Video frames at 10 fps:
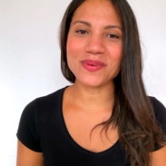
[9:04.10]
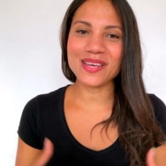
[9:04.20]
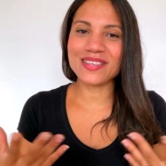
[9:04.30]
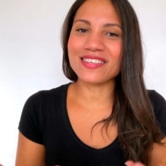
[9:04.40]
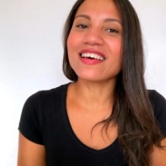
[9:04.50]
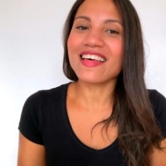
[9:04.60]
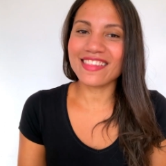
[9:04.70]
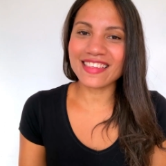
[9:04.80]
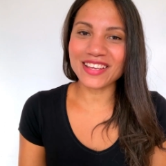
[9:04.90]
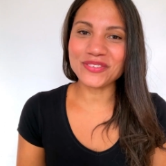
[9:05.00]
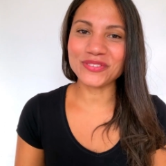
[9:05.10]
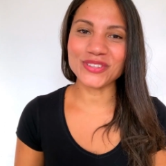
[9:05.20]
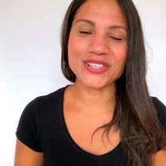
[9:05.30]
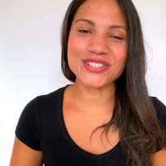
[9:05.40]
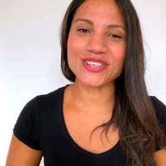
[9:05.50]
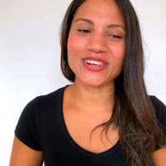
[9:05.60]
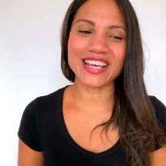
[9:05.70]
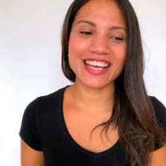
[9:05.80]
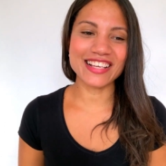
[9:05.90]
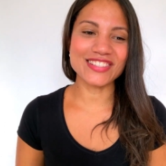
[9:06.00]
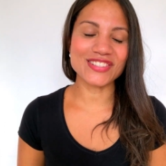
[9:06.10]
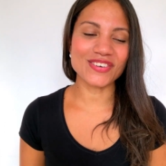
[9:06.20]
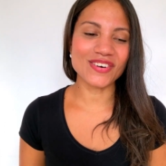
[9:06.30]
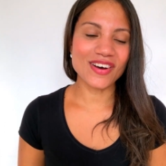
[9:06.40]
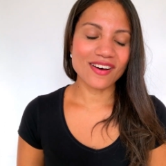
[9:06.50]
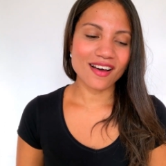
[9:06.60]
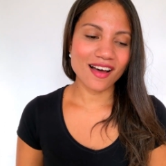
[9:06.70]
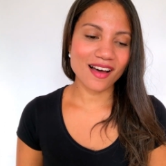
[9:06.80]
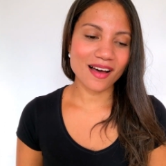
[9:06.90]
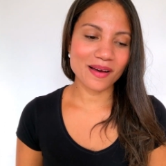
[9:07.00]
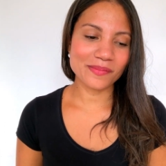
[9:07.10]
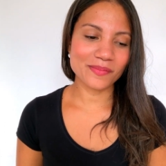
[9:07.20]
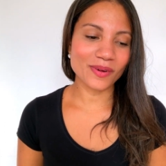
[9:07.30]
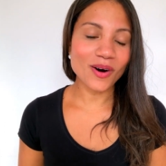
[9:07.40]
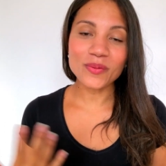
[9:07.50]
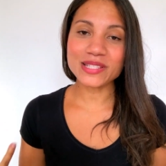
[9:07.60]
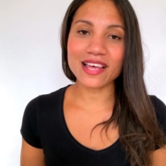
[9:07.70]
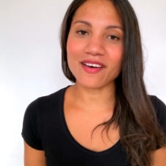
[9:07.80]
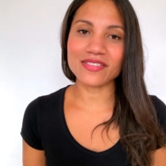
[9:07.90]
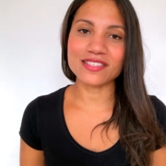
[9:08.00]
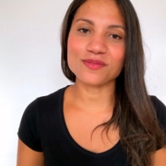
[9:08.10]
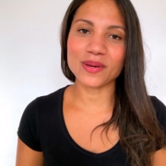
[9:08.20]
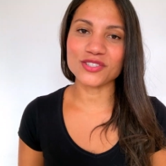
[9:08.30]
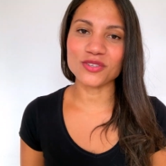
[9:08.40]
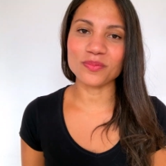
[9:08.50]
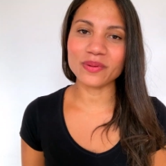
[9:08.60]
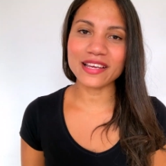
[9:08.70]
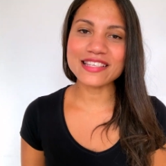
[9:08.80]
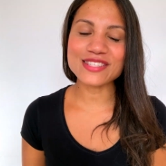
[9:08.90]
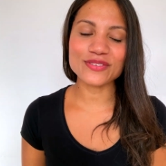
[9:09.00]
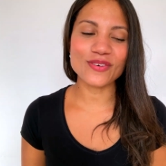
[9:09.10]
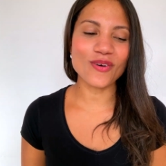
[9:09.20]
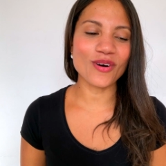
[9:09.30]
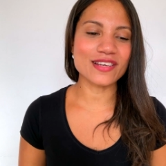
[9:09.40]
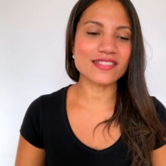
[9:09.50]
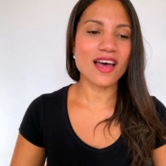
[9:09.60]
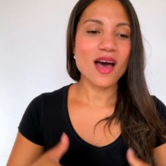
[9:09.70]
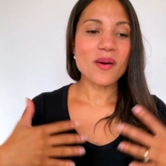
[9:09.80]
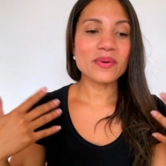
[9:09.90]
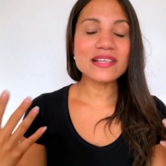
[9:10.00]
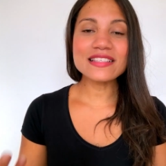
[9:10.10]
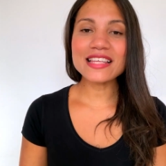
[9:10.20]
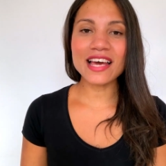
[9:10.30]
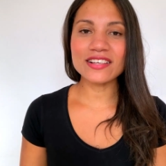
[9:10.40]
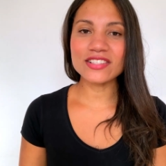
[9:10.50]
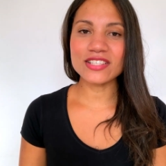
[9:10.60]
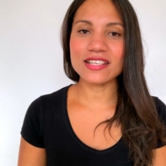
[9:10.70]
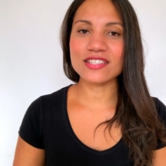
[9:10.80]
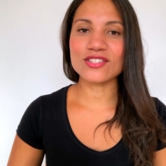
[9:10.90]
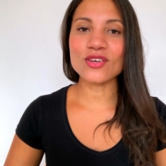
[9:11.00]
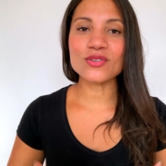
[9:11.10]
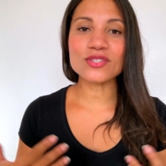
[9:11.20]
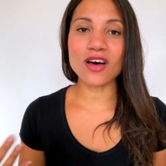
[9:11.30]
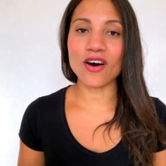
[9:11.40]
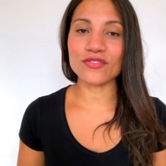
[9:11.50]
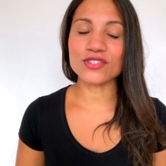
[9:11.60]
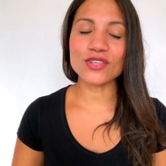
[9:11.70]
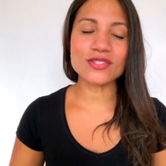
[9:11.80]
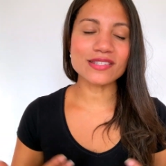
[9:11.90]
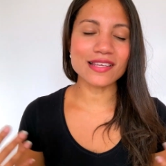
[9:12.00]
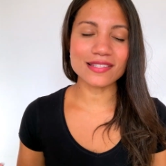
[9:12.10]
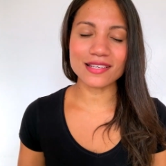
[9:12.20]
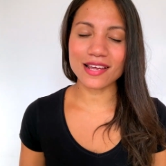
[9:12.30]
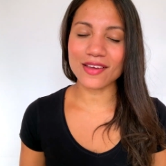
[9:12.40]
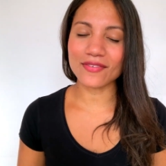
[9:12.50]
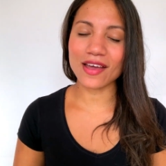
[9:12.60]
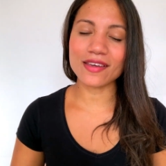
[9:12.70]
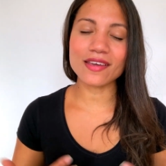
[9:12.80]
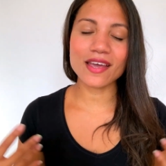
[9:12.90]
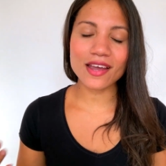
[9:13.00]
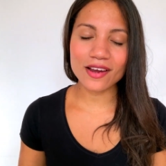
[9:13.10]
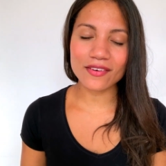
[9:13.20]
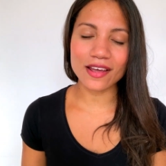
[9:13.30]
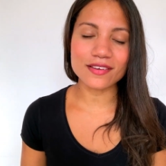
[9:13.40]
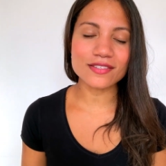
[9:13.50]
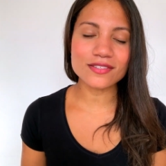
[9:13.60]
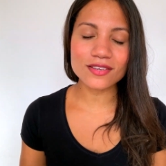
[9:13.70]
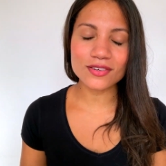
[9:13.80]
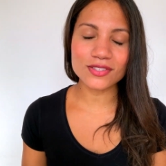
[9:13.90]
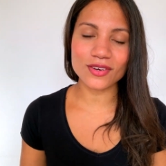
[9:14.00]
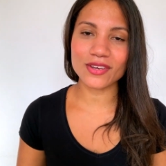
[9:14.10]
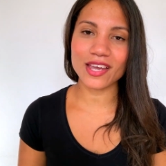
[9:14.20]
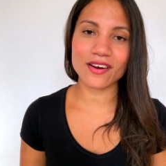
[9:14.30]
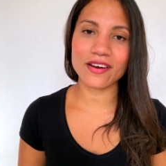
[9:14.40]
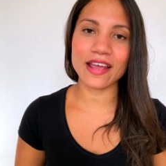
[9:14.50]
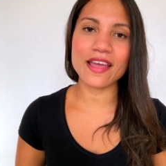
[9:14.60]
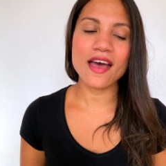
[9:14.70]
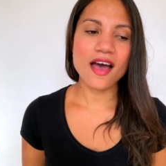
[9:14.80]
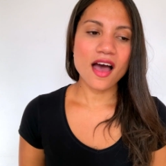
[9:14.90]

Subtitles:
being that first archangel, will always have that special place, of course, but his energy is so soft, so sensitive and caring, so caring.